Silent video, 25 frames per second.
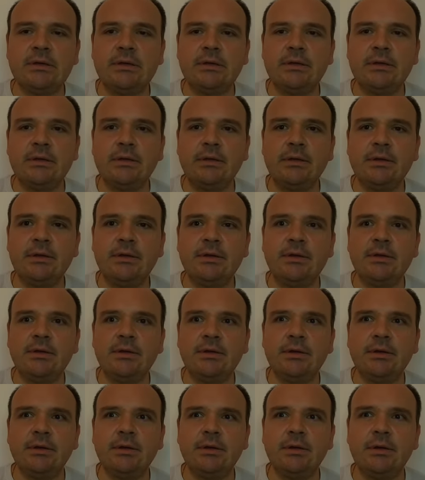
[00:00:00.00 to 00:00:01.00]
uh,
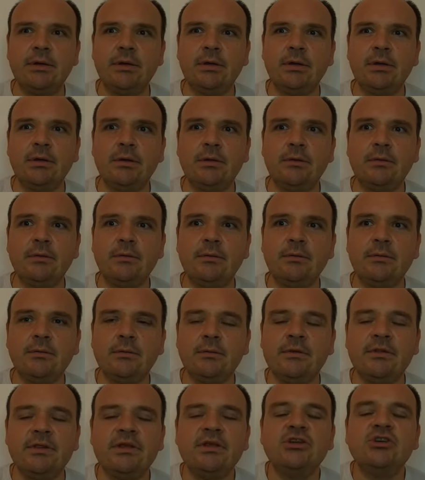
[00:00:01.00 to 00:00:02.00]
the
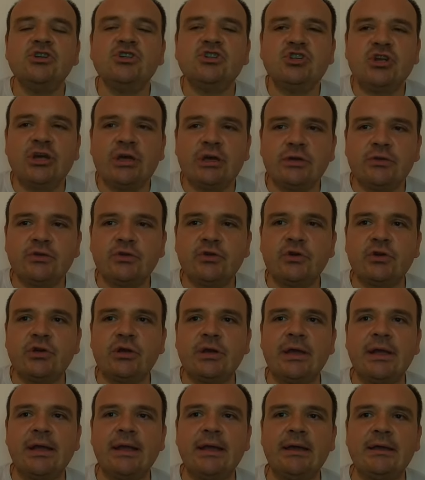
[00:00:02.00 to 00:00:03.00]
the
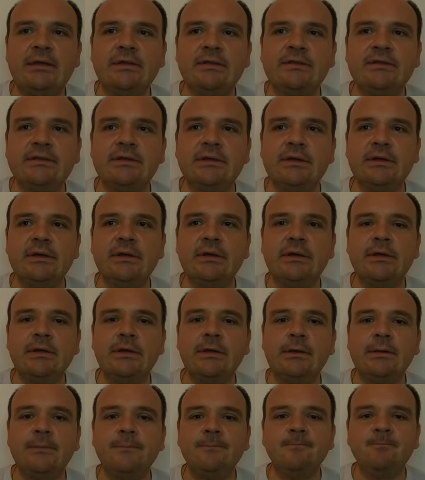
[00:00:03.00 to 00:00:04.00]
injector and
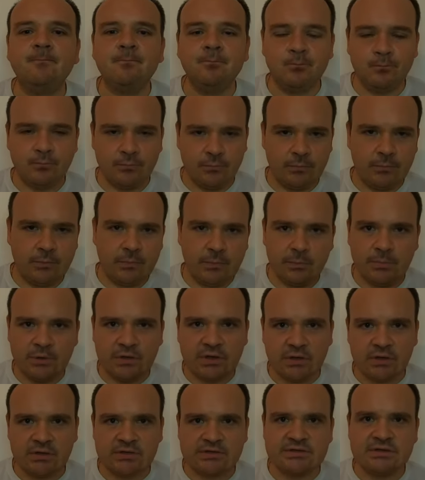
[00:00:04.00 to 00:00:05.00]
uh,
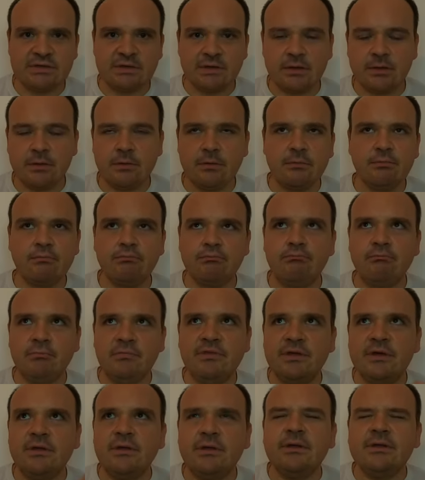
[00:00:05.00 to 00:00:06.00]
because uh,
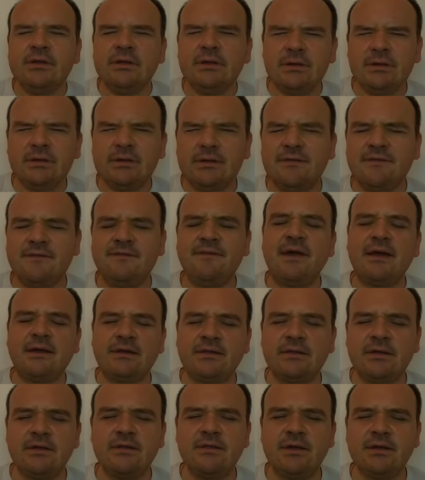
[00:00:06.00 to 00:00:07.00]
the fact
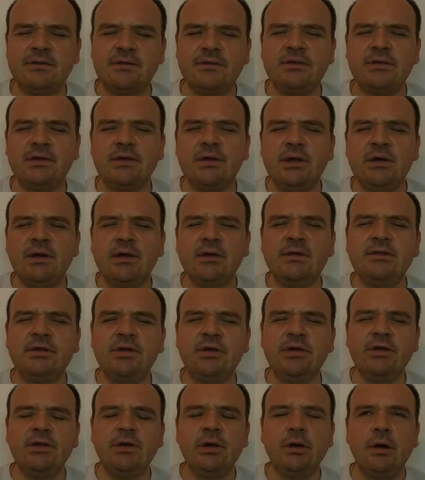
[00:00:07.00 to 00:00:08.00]
that uh,
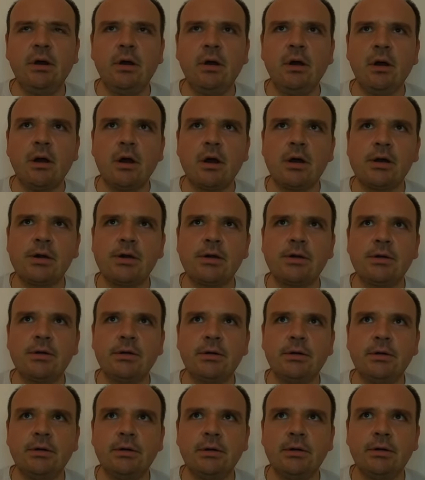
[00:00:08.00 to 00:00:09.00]
they are
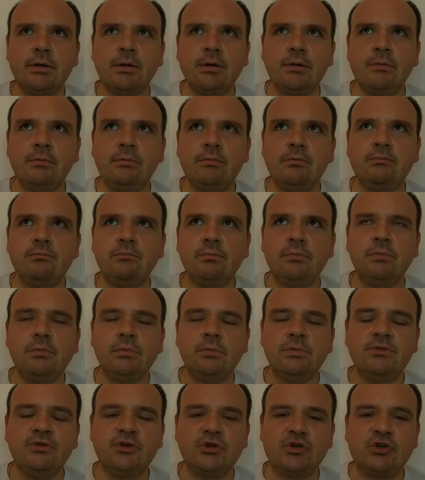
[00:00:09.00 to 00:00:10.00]
uh,
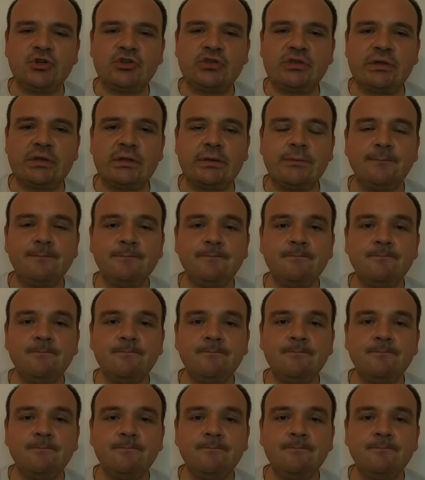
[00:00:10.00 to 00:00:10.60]
dirty